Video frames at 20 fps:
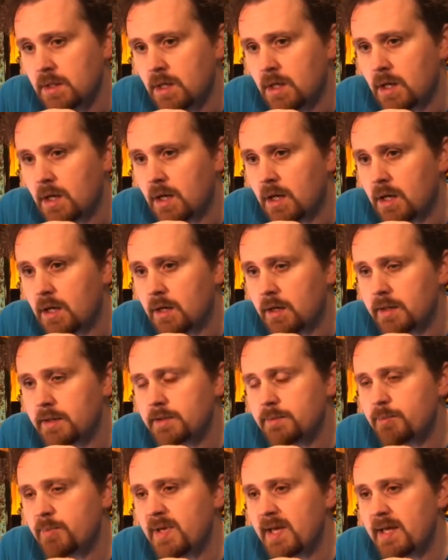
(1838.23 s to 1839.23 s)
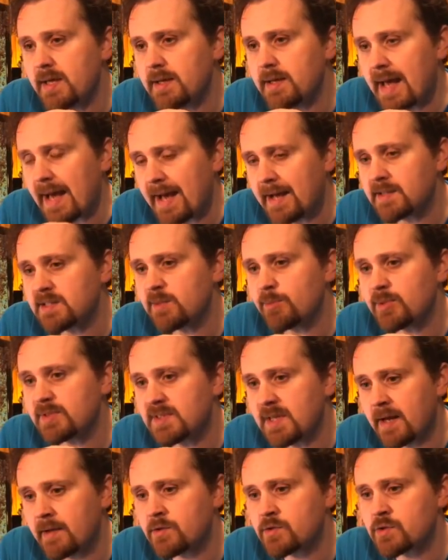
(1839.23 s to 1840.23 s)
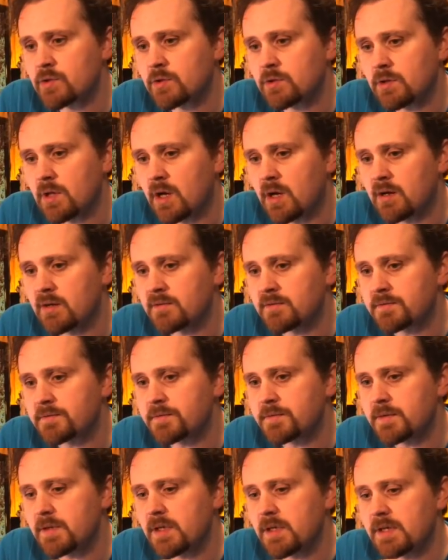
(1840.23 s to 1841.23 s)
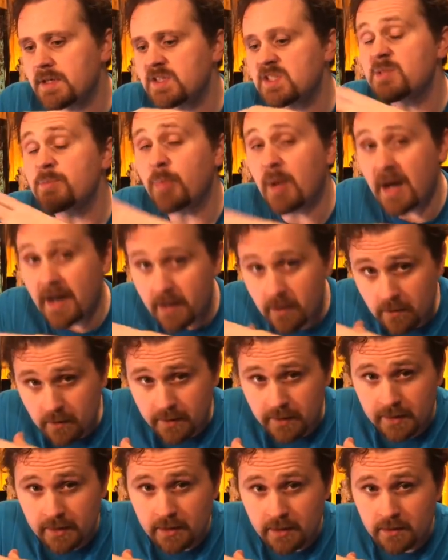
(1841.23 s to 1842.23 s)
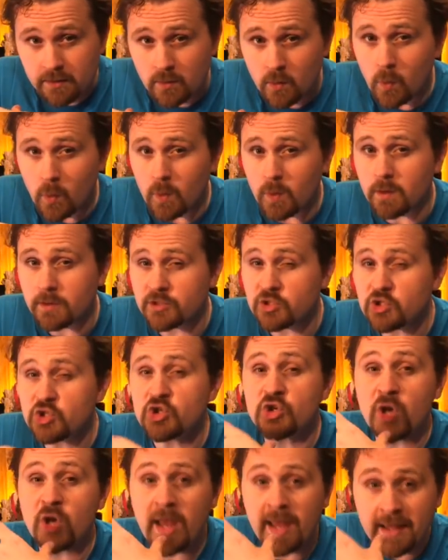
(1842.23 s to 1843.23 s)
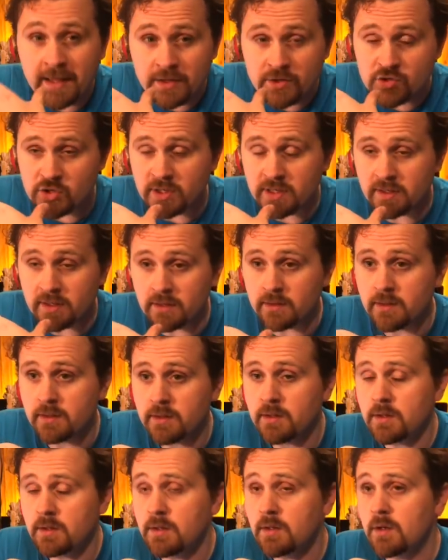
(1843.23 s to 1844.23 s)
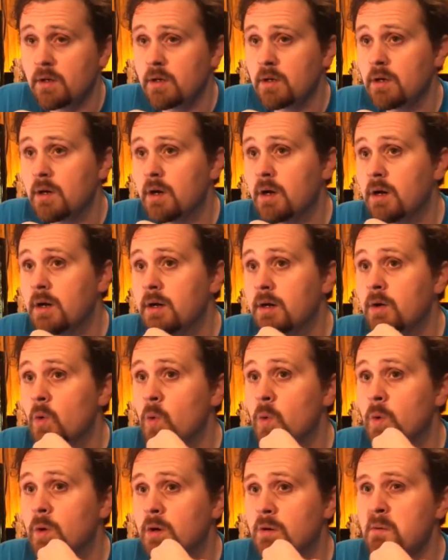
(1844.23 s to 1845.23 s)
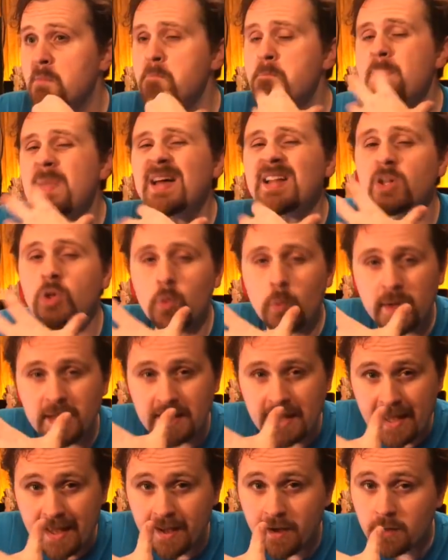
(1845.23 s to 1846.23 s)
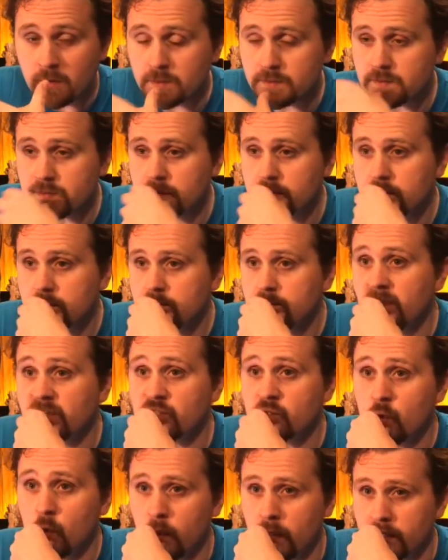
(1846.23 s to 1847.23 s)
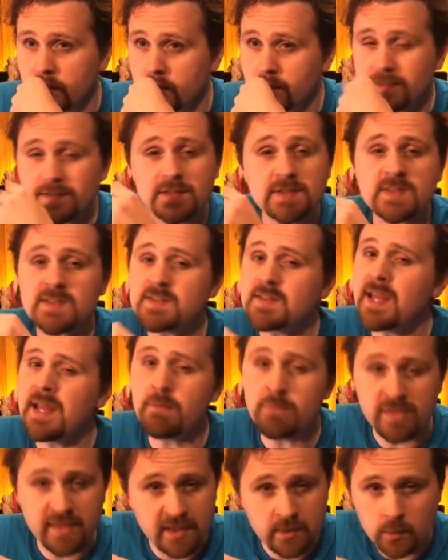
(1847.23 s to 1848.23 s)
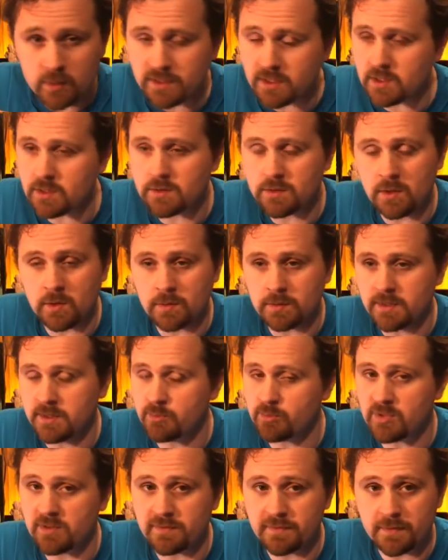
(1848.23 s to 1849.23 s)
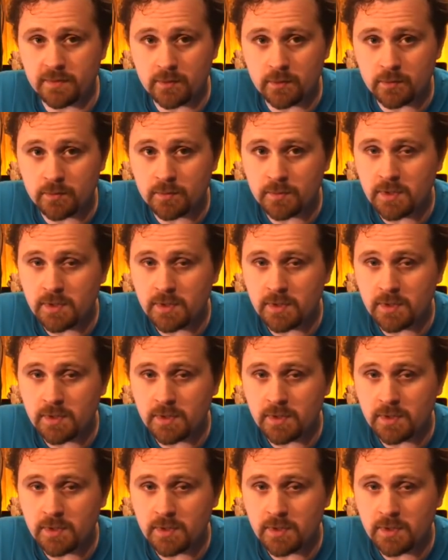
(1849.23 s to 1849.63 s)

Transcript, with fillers: uh, it has the potential of expiring or changing uh, or mellowing out much quicker. It's the same thing with cologne and perfume.